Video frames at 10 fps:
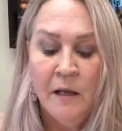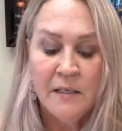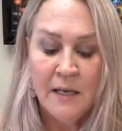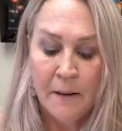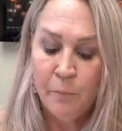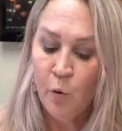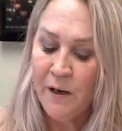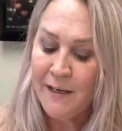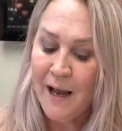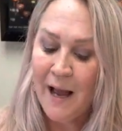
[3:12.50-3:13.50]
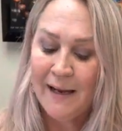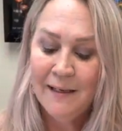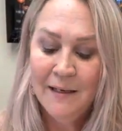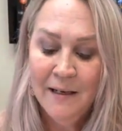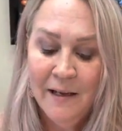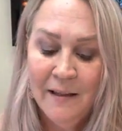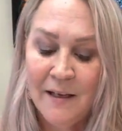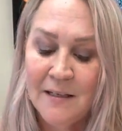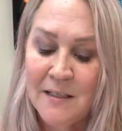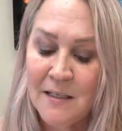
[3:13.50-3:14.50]
10.9,
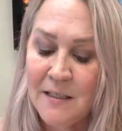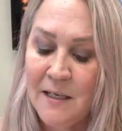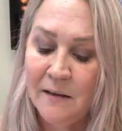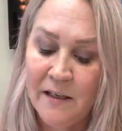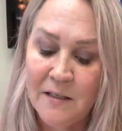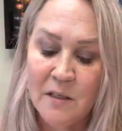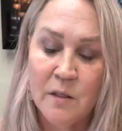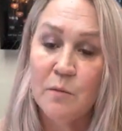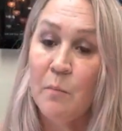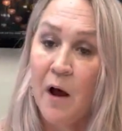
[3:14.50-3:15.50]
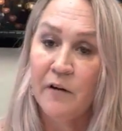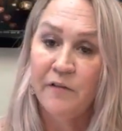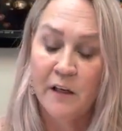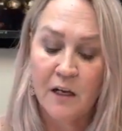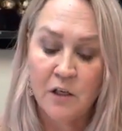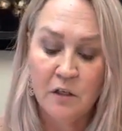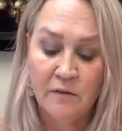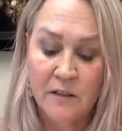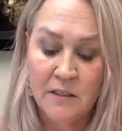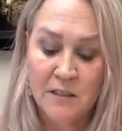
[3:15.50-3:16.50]
the existing leases, modification
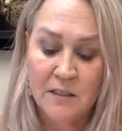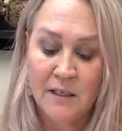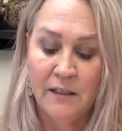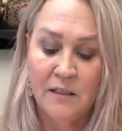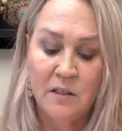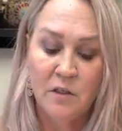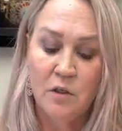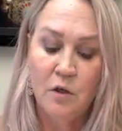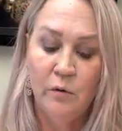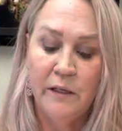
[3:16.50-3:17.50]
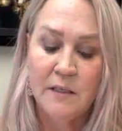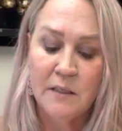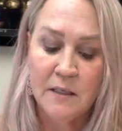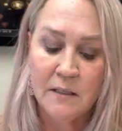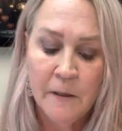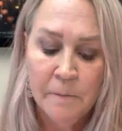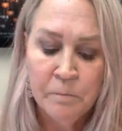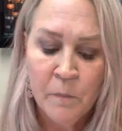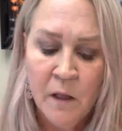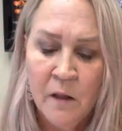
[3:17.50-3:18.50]
of existing leases, new leases.
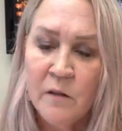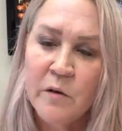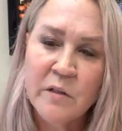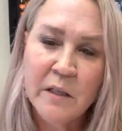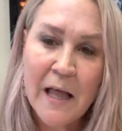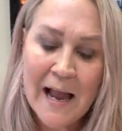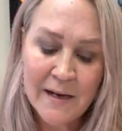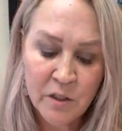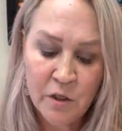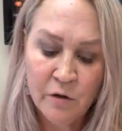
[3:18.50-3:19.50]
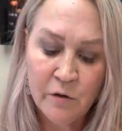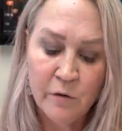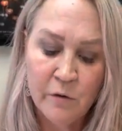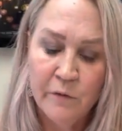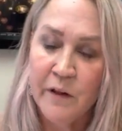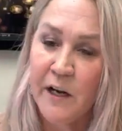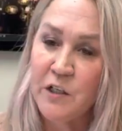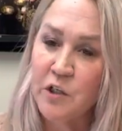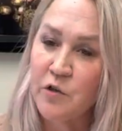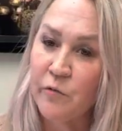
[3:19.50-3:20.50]
Those last two that I
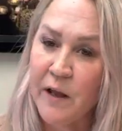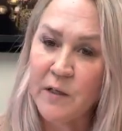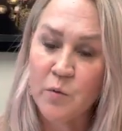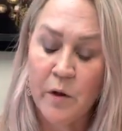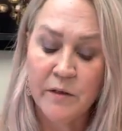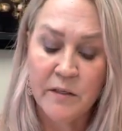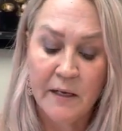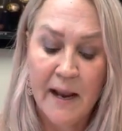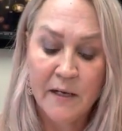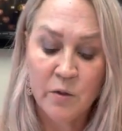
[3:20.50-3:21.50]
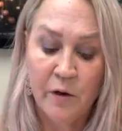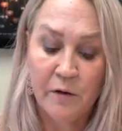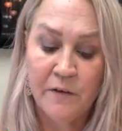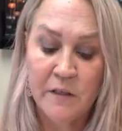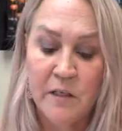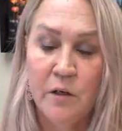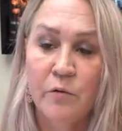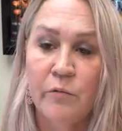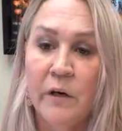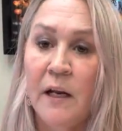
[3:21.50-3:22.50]
just read, as well as the next one I'm fixing
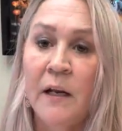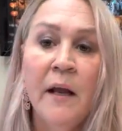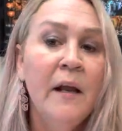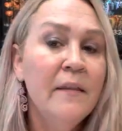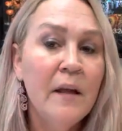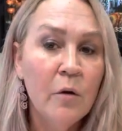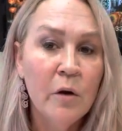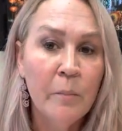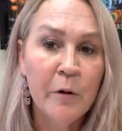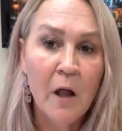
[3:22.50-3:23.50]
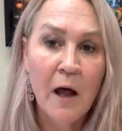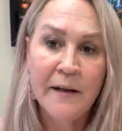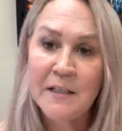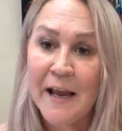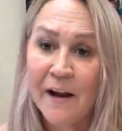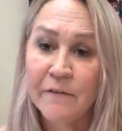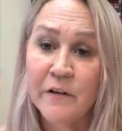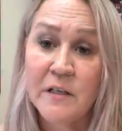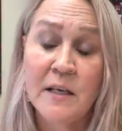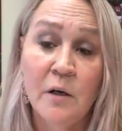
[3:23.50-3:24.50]
to read, they don't apply to
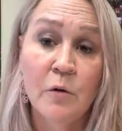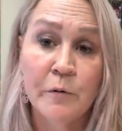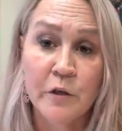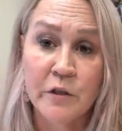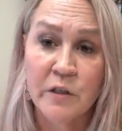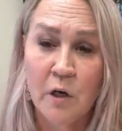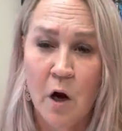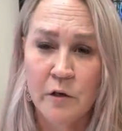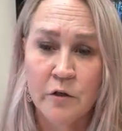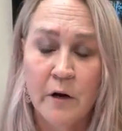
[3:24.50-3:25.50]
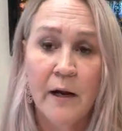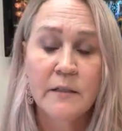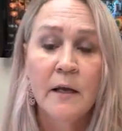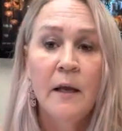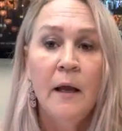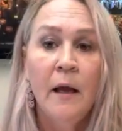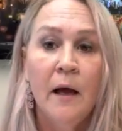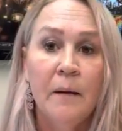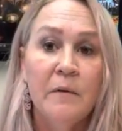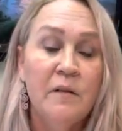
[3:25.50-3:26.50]
every single purchase contract.
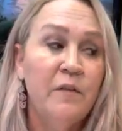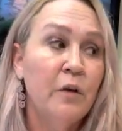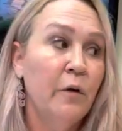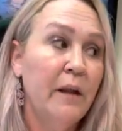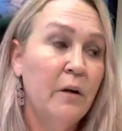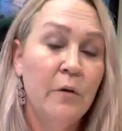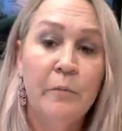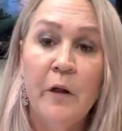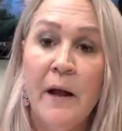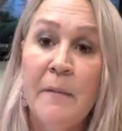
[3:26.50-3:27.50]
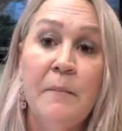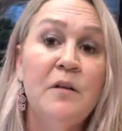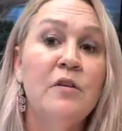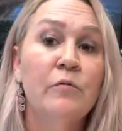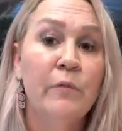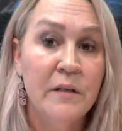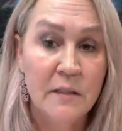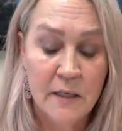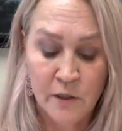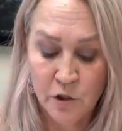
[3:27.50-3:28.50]
So they don't apply maybe to the
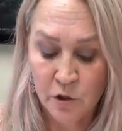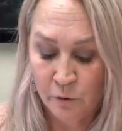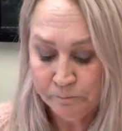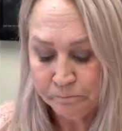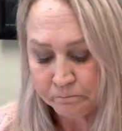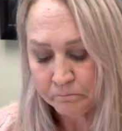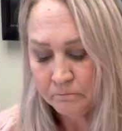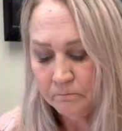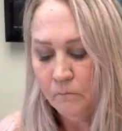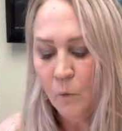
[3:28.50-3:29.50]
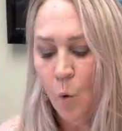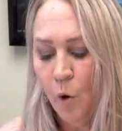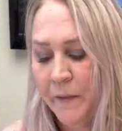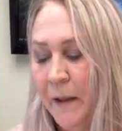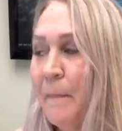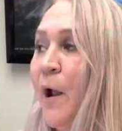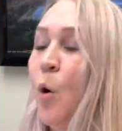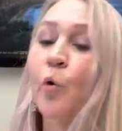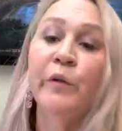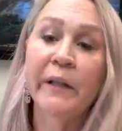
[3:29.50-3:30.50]
residential, or they may
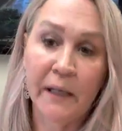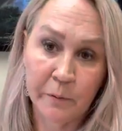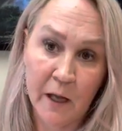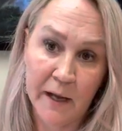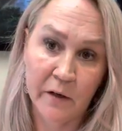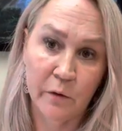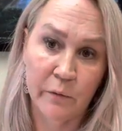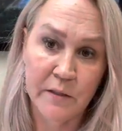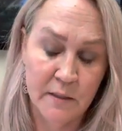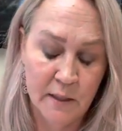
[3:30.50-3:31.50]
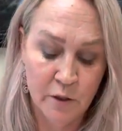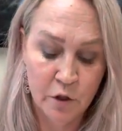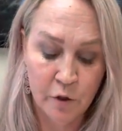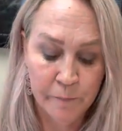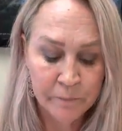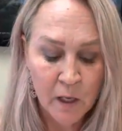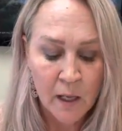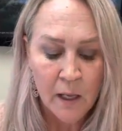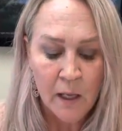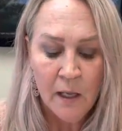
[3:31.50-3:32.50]
only apply to the residential.
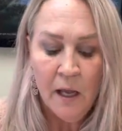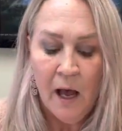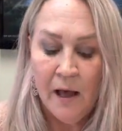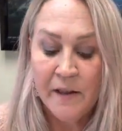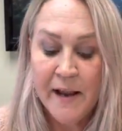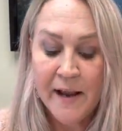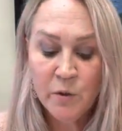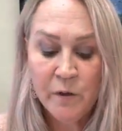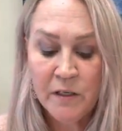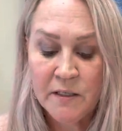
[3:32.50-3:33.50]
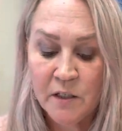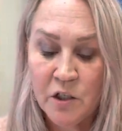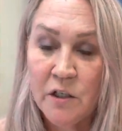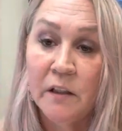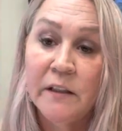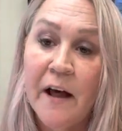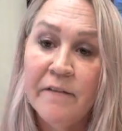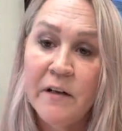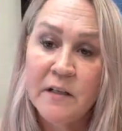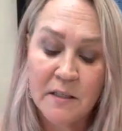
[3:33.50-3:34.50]
The next one is section
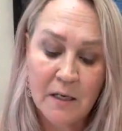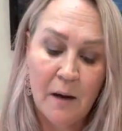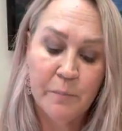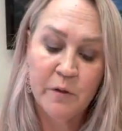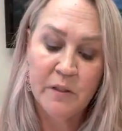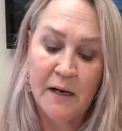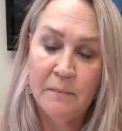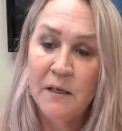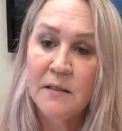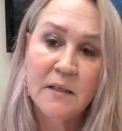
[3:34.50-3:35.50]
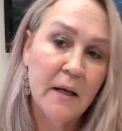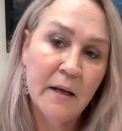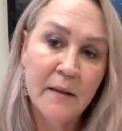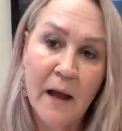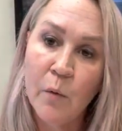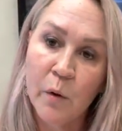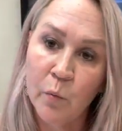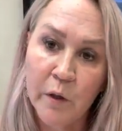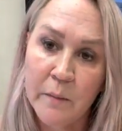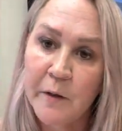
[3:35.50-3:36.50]
11, estoppel statements. That
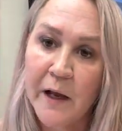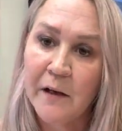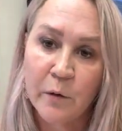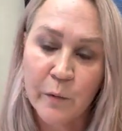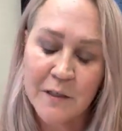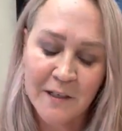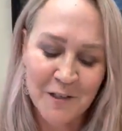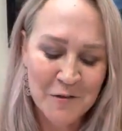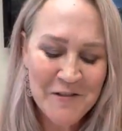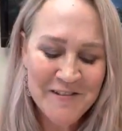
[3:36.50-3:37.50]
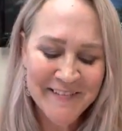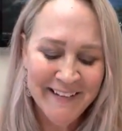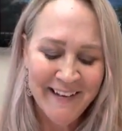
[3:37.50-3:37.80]
one wouldn't apply to the residential.